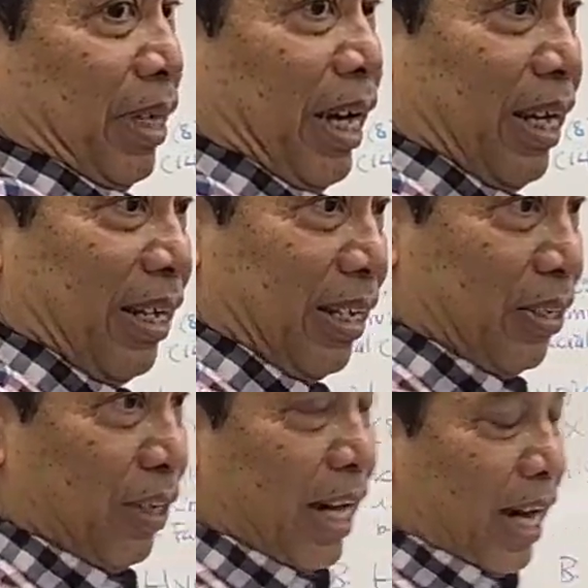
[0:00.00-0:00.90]
Right?
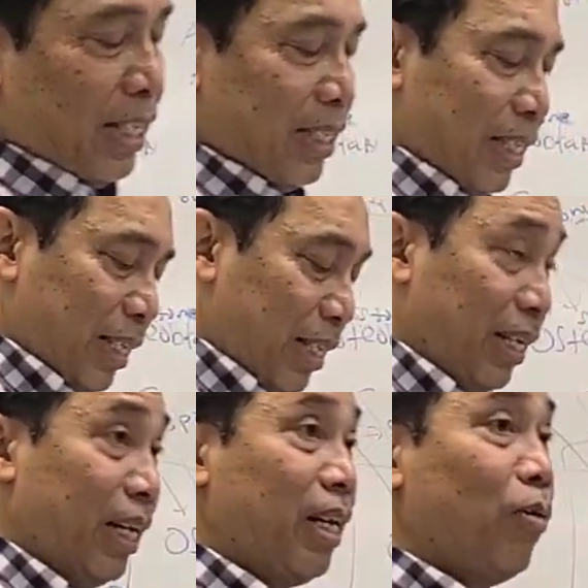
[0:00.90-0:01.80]
So that's
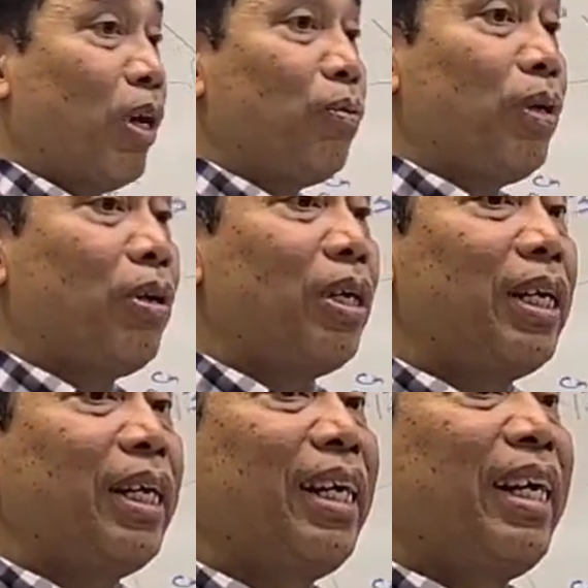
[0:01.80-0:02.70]
what we call
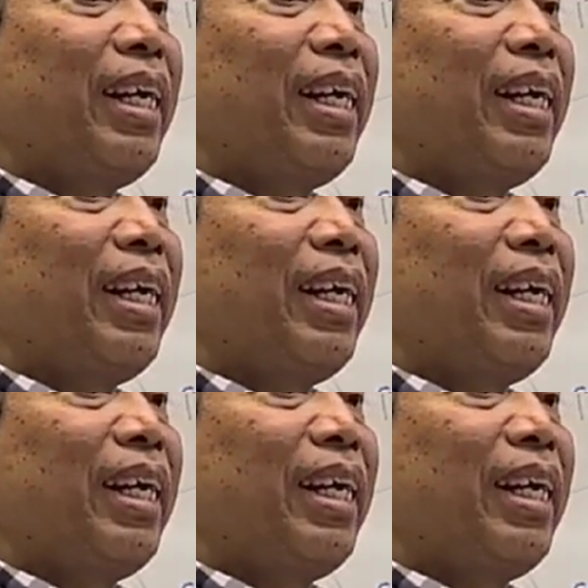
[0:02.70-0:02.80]
the